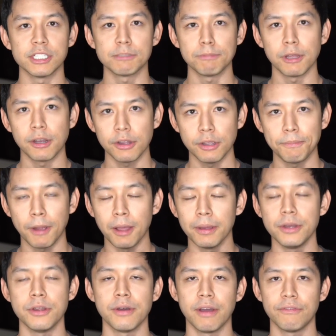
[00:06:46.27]
plotter, you probably
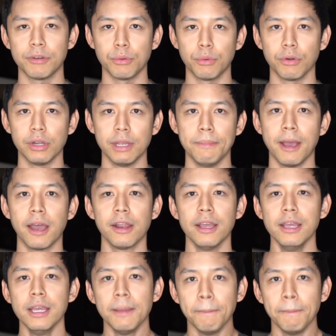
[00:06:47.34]
don't have to worry about it,